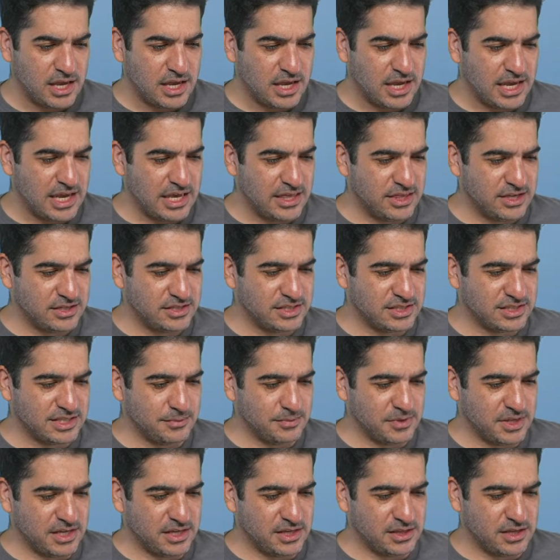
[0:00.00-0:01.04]
and this is
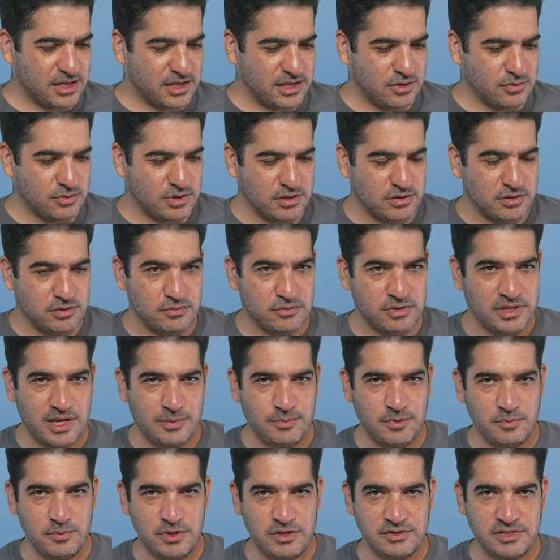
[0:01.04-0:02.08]
something that you can do with
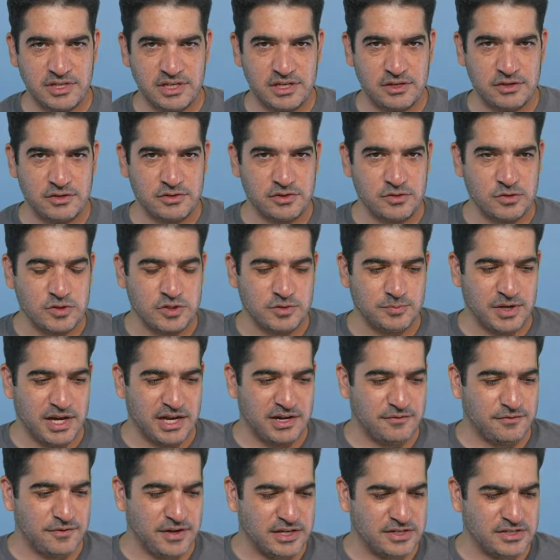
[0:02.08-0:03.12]
Apple Music and also
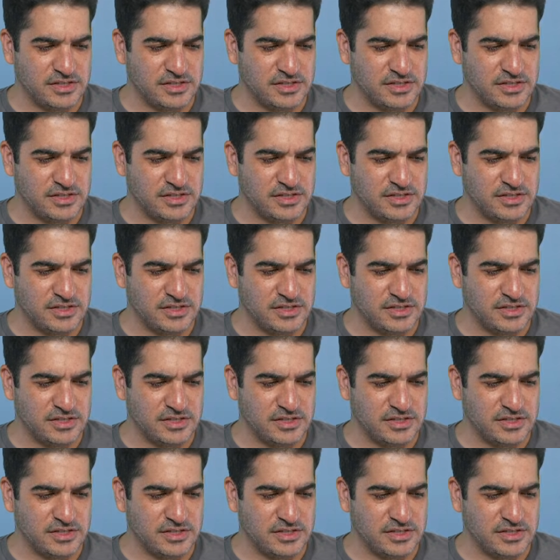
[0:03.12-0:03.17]
Spotify.